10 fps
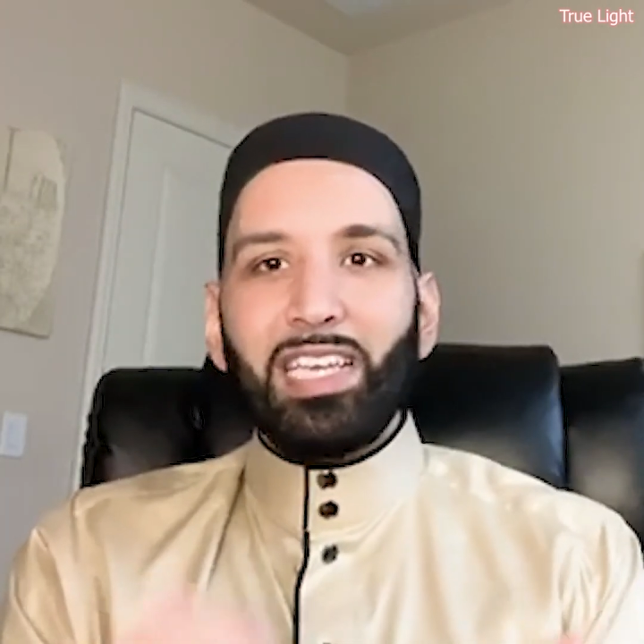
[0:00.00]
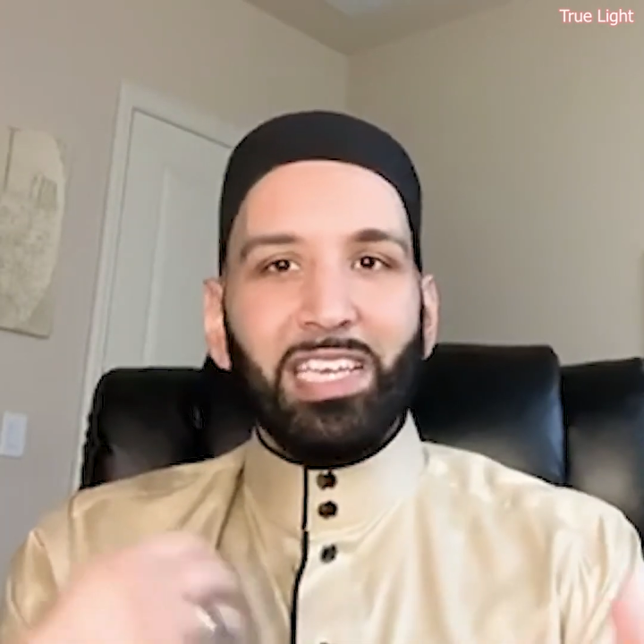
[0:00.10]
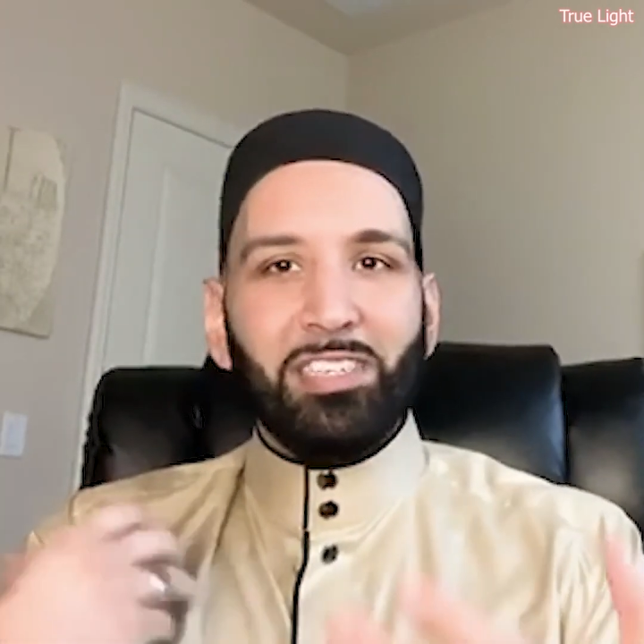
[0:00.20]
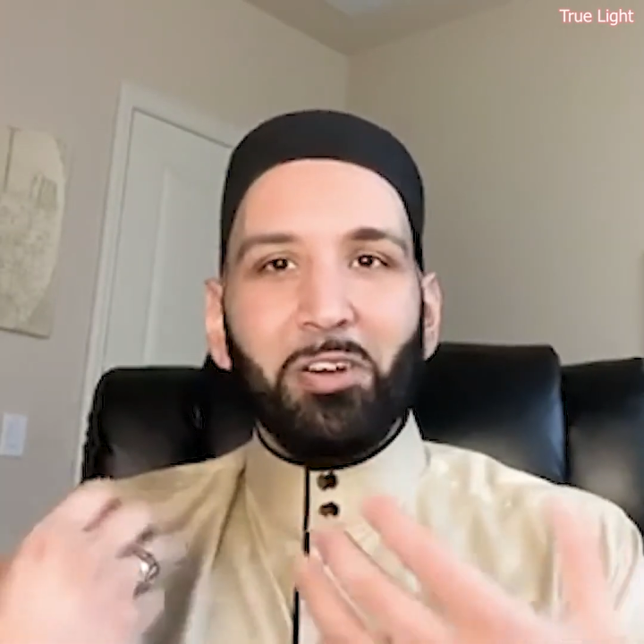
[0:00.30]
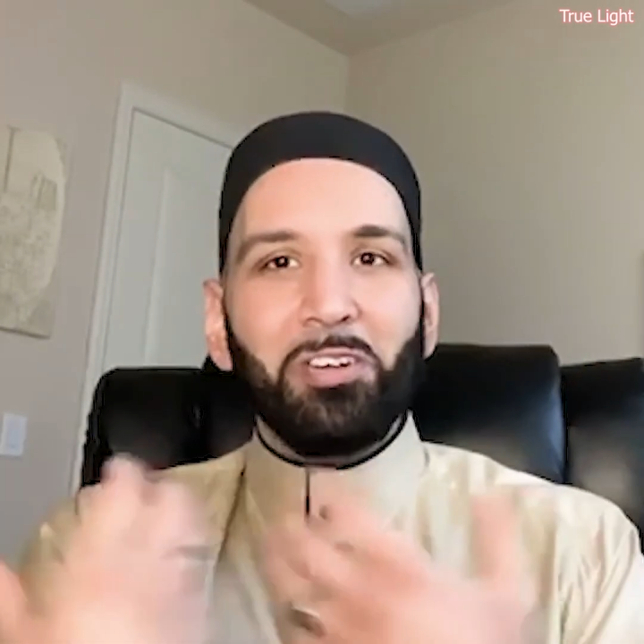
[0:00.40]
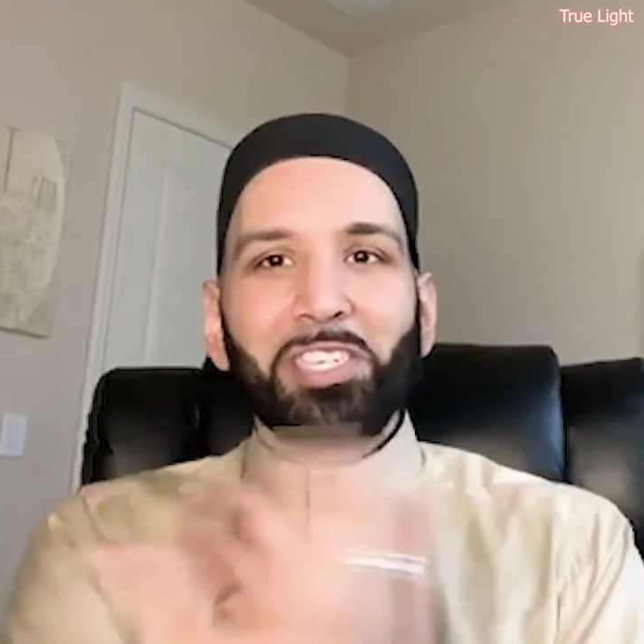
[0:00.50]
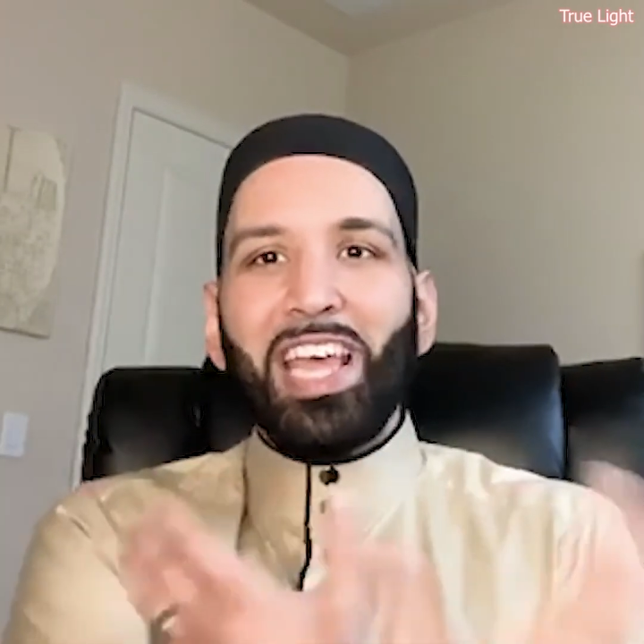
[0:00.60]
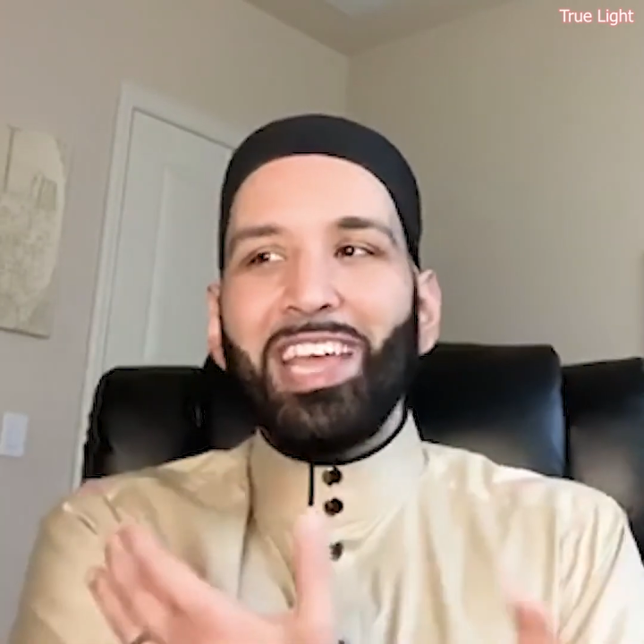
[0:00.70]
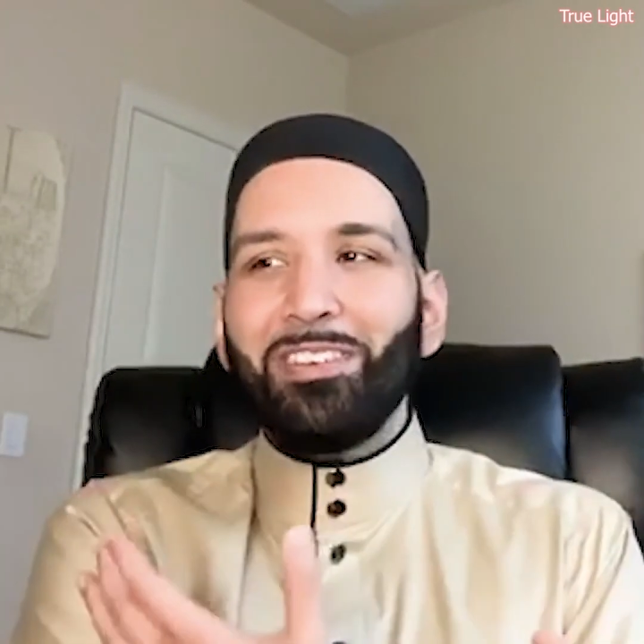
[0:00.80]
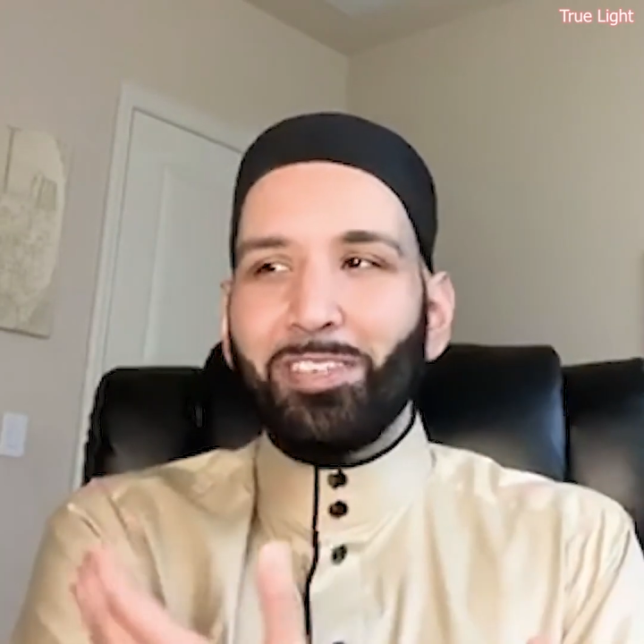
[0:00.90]
he turned
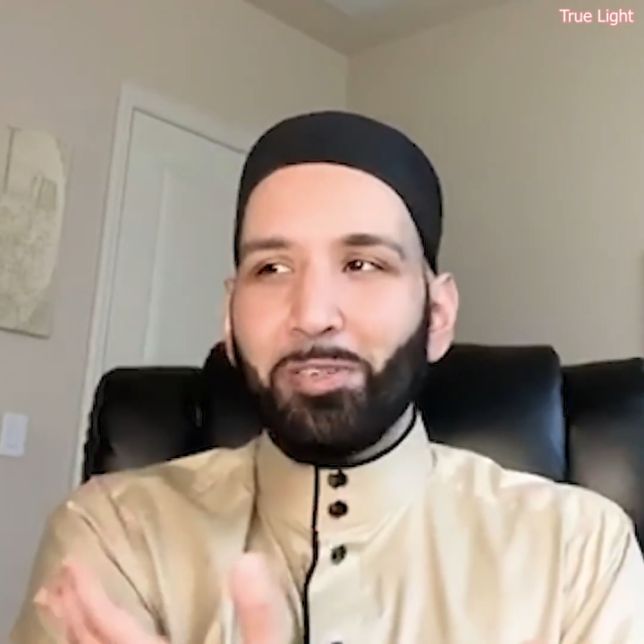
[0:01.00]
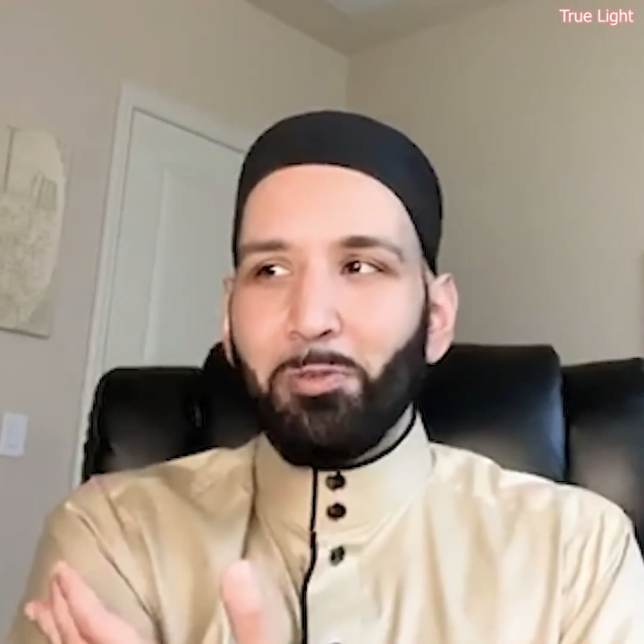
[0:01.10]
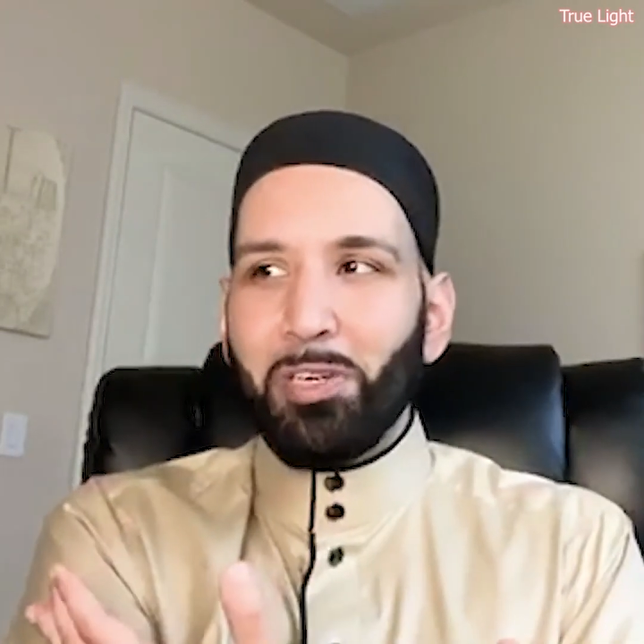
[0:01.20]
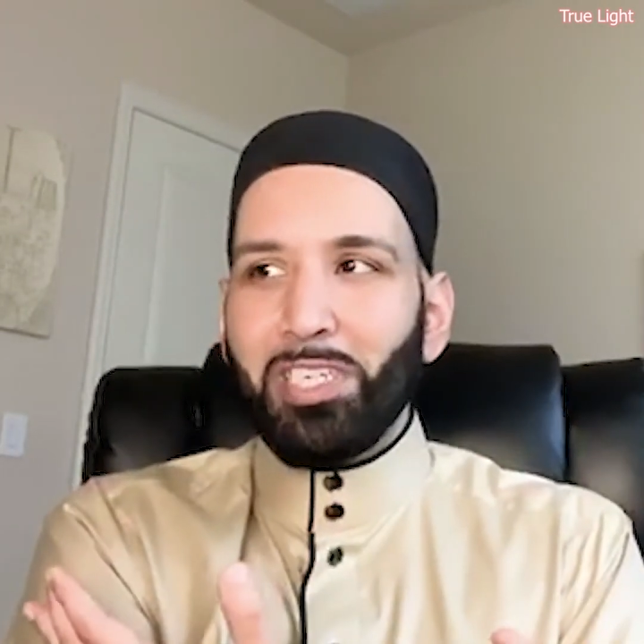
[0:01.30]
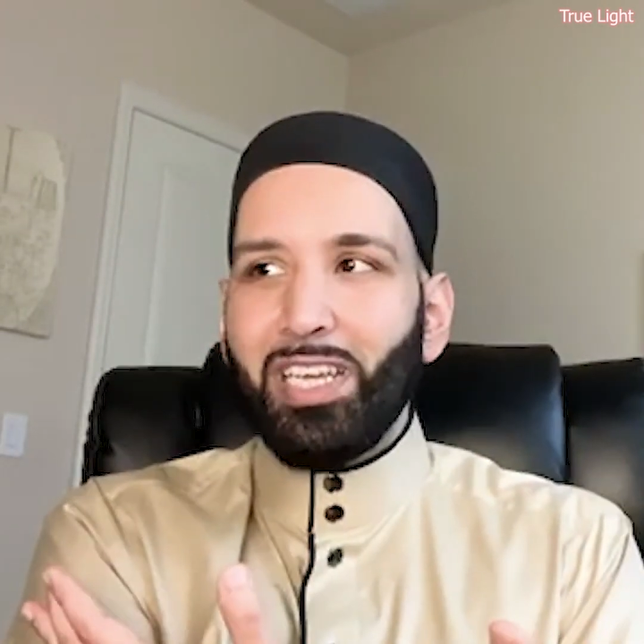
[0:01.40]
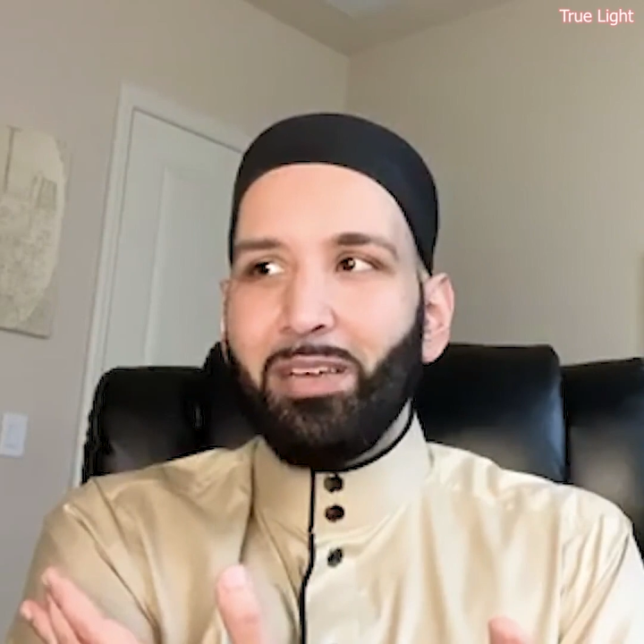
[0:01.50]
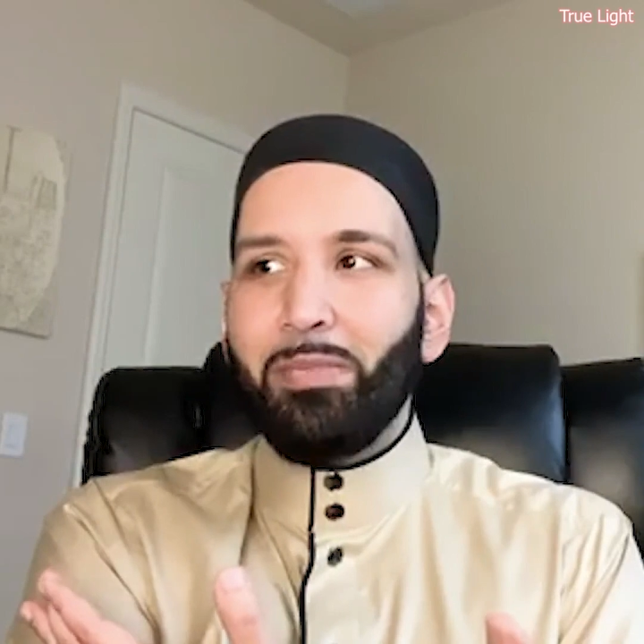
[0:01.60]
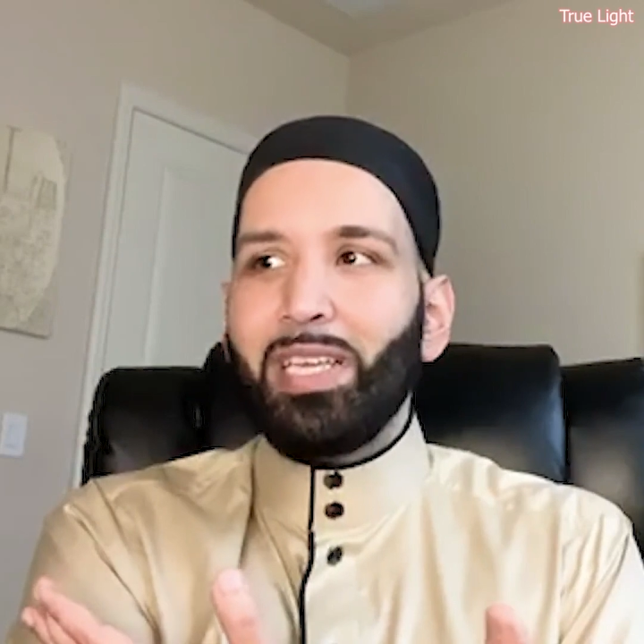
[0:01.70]
his anger towards him.